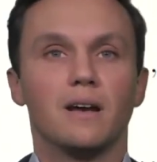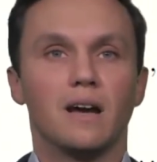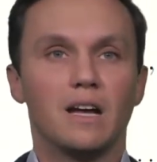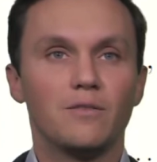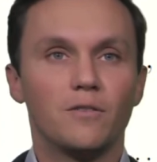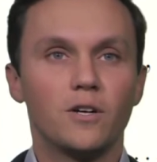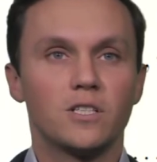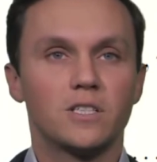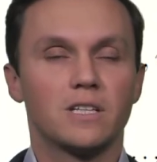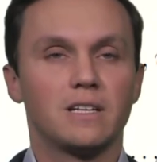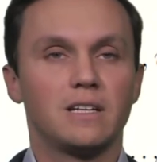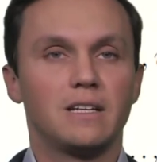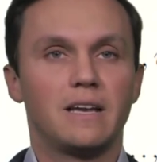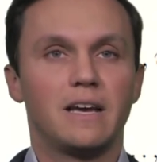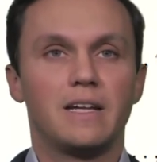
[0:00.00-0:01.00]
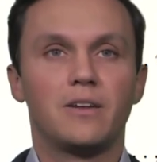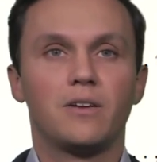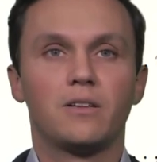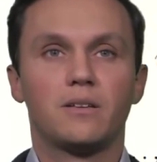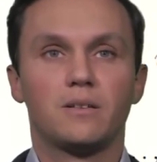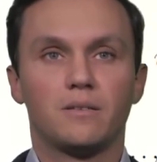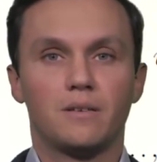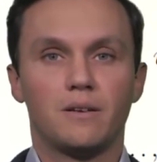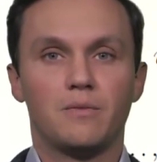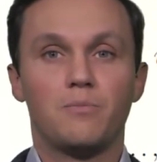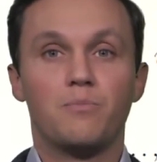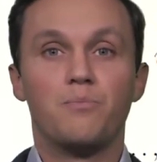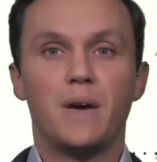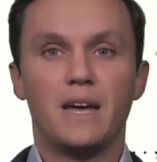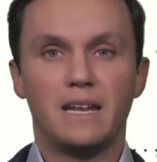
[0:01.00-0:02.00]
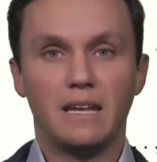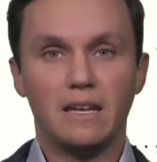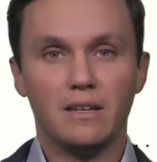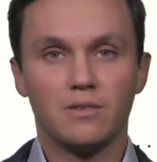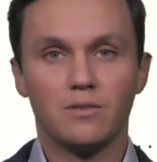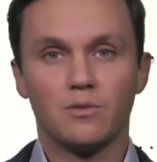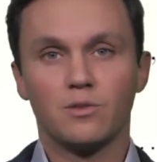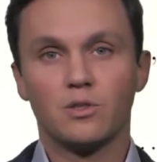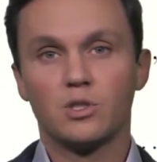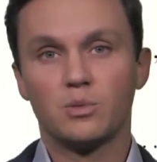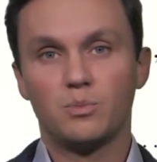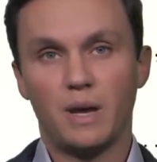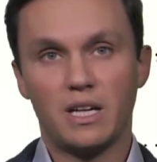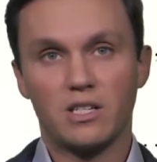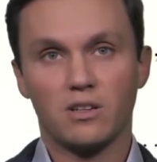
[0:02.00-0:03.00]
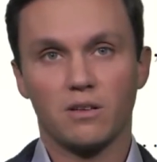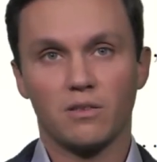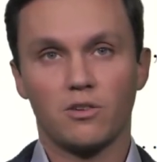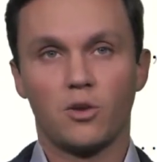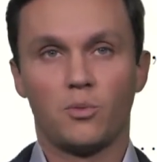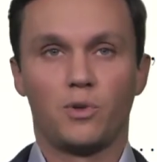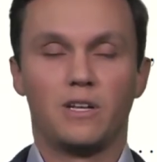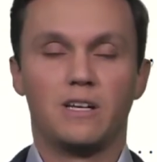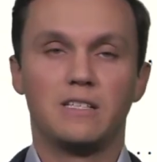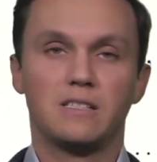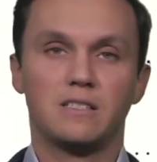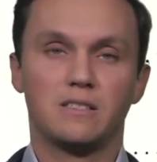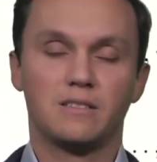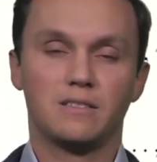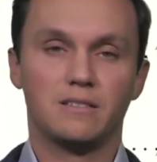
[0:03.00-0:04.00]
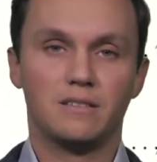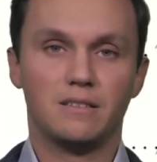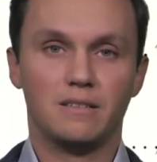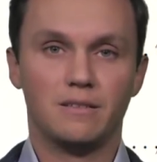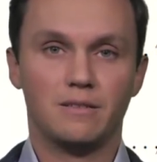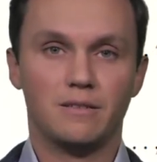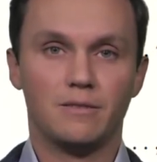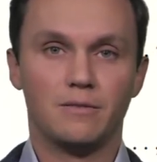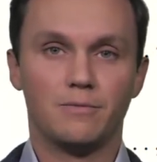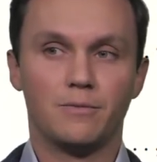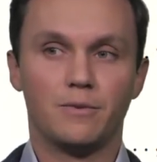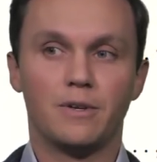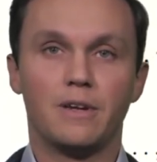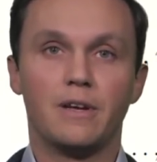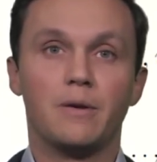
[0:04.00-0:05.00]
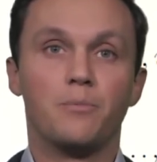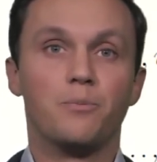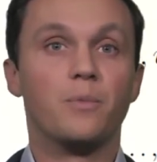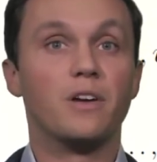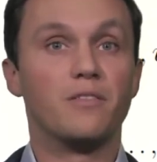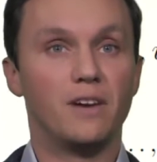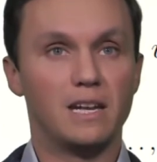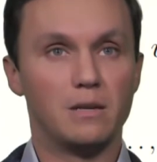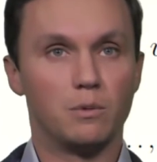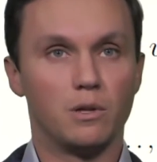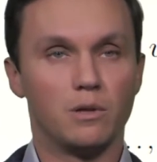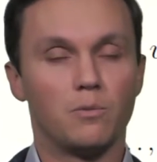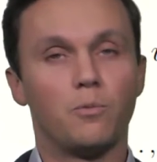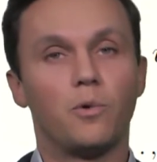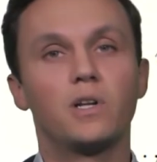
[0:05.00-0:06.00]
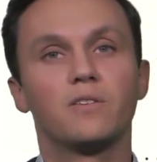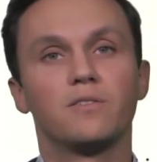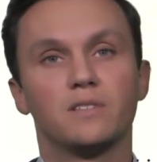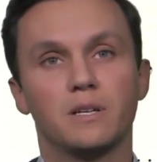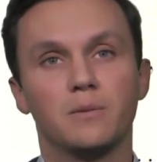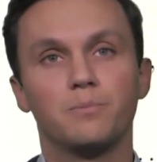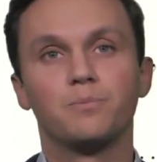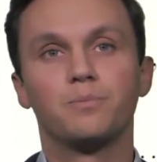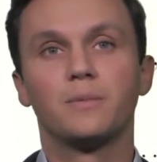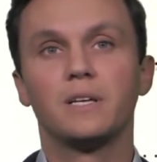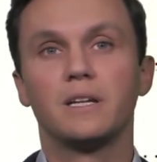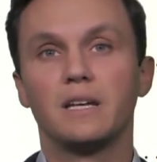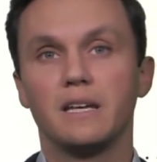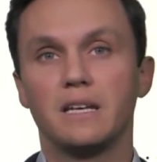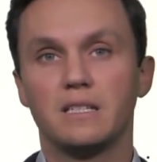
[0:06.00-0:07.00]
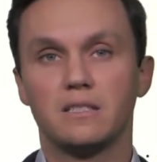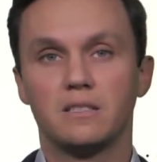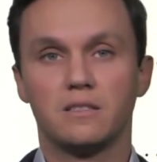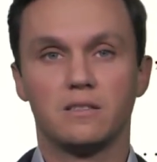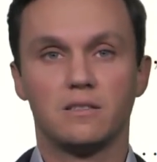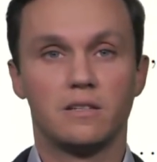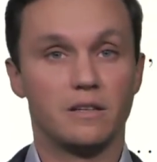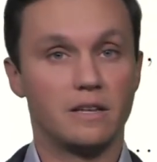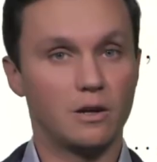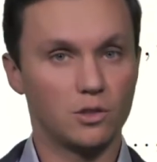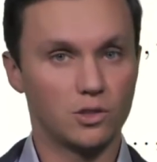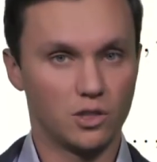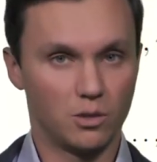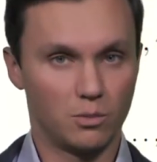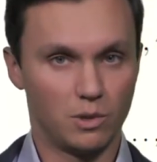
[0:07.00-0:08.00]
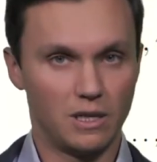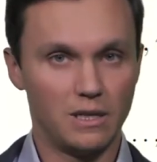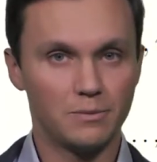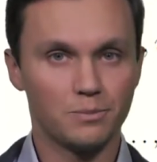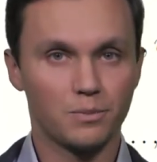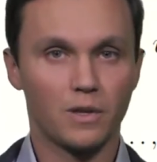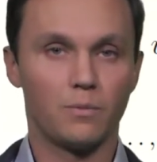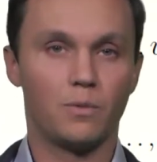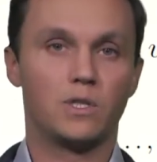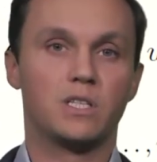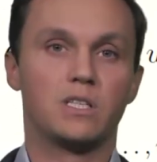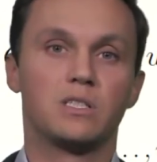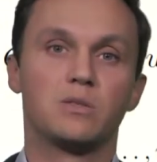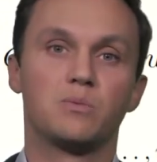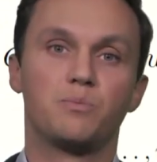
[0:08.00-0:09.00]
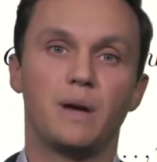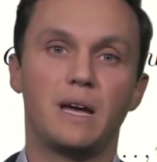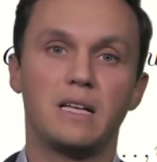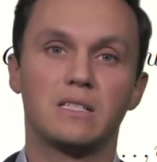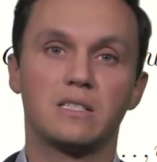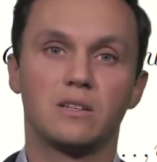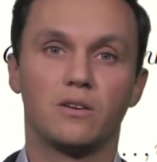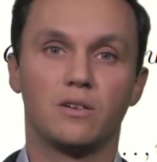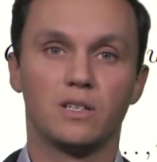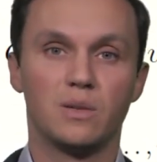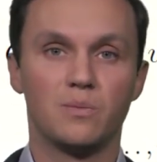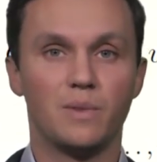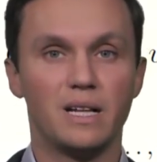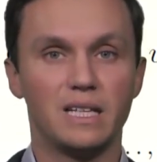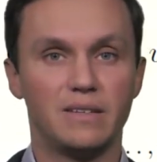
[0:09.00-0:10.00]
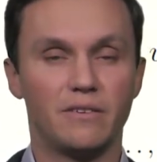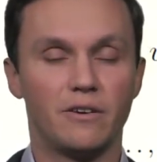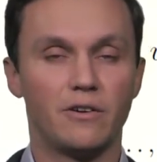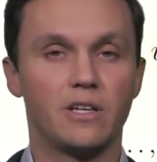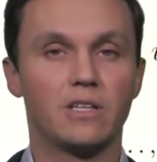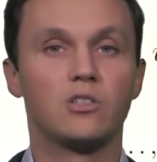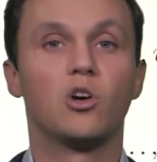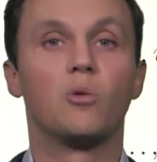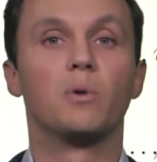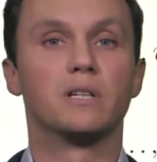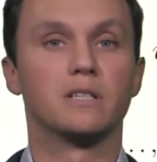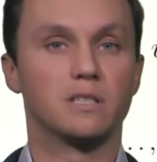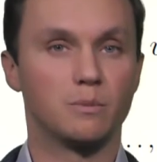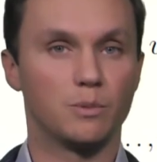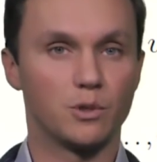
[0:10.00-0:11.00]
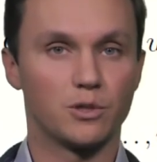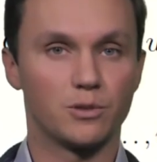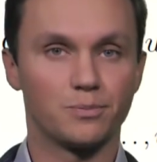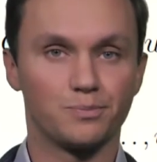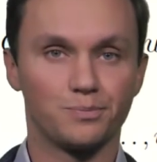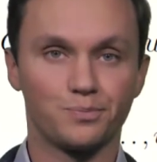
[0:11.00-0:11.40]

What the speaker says: Unfortunately, there are not many spatial copulas available. One of them is the Gaussian copula, which is based on the multivariate normal distribution.